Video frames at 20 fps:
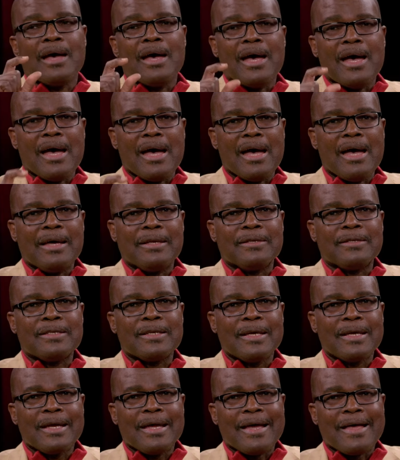and
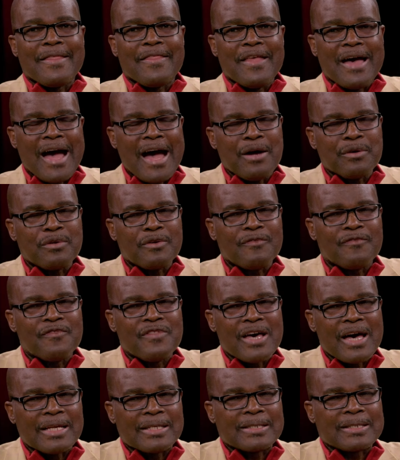out of
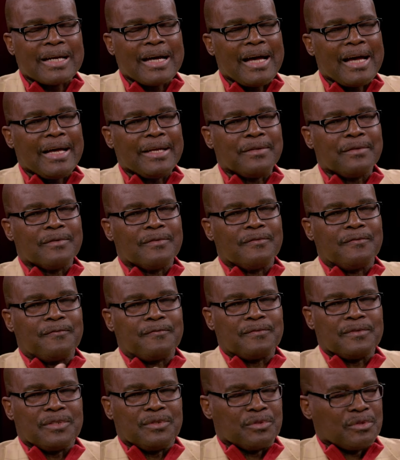that kind of
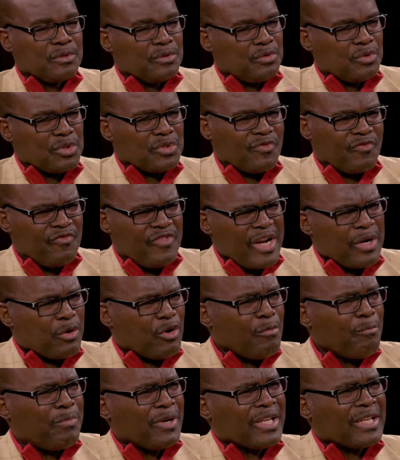you know those very
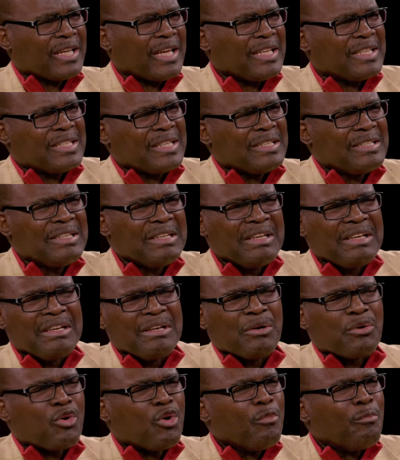Amalgam. complicated,
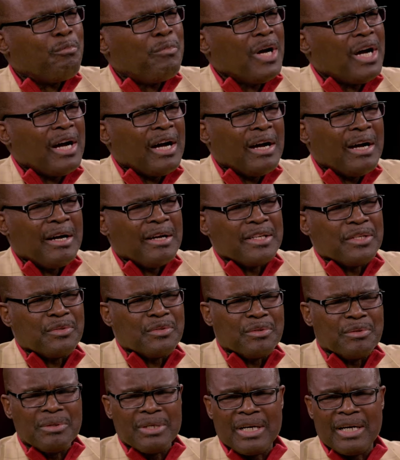uh, you
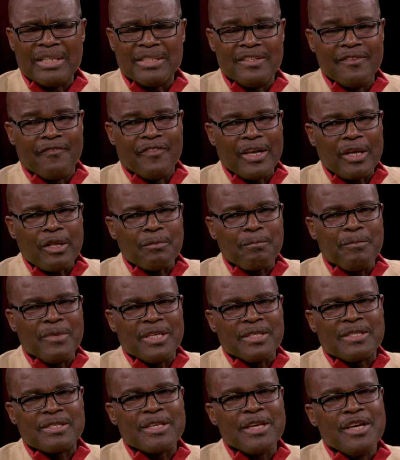know, uh,
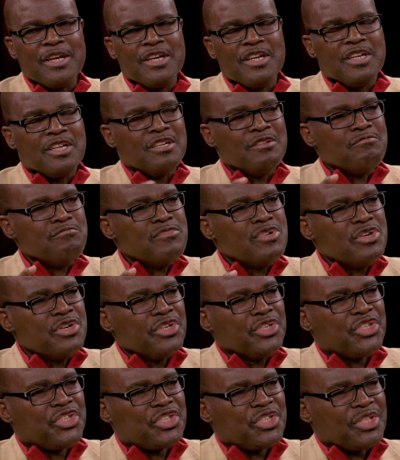developments
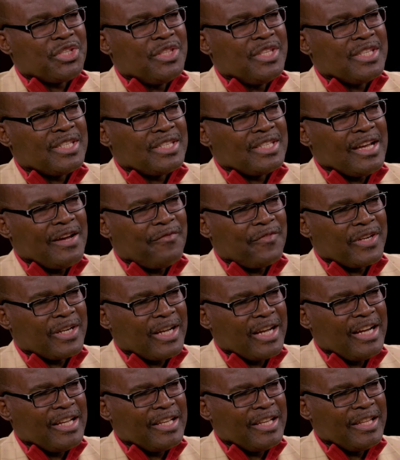emerge this
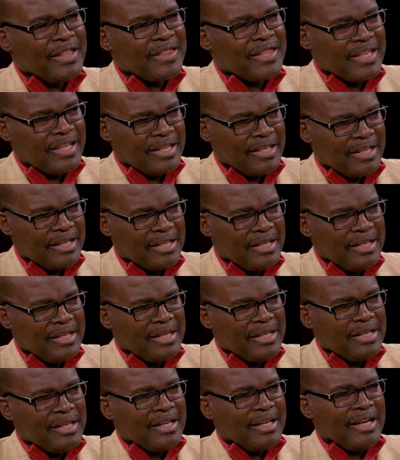Africana thing.
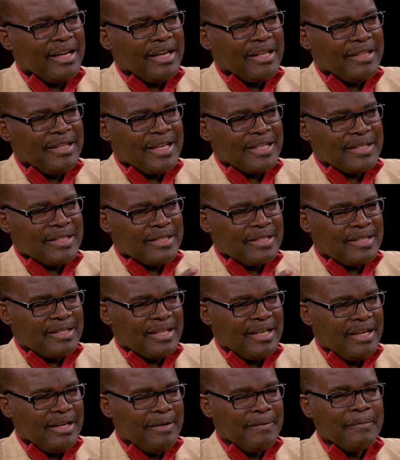Yes. Uh, that is,
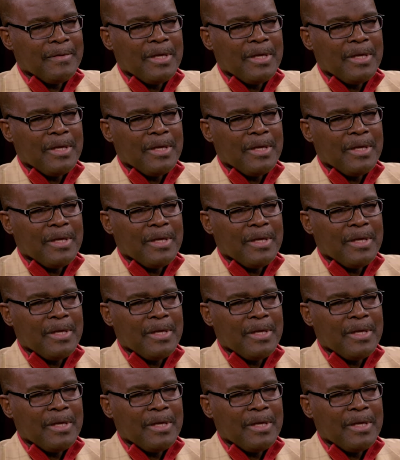uh,